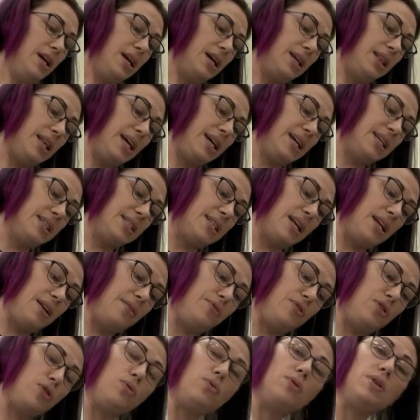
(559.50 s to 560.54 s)
And like I said,
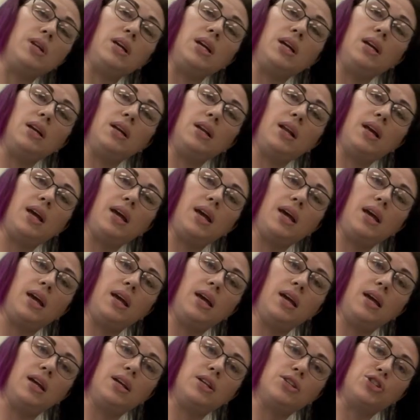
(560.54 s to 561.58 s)
if you need
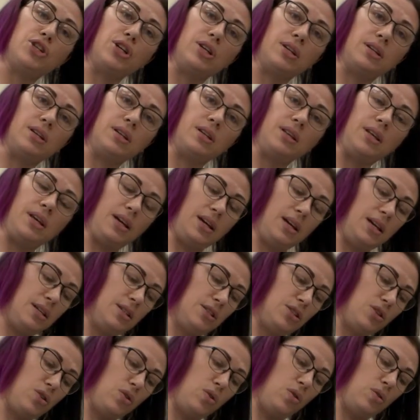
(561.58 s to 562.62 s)
a chunk of clay
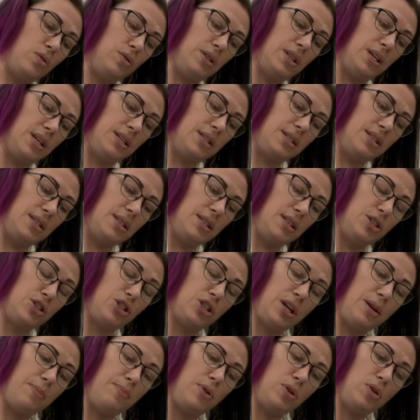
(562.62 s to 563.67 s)
to hold this in the
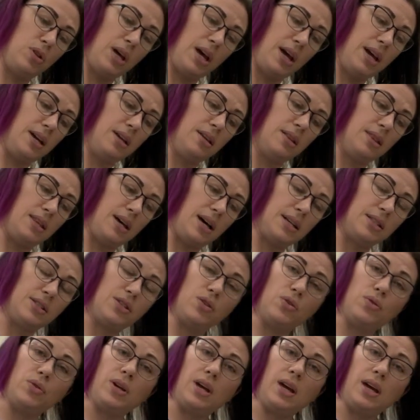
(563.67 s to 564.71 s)
shape you like, that's
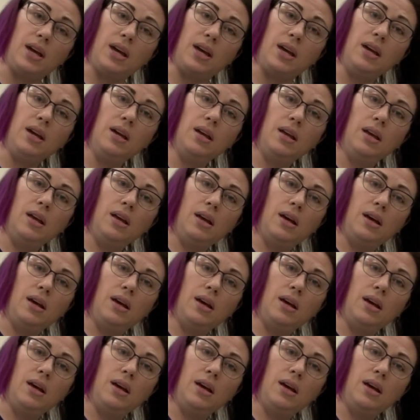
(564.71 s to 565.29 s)
okay.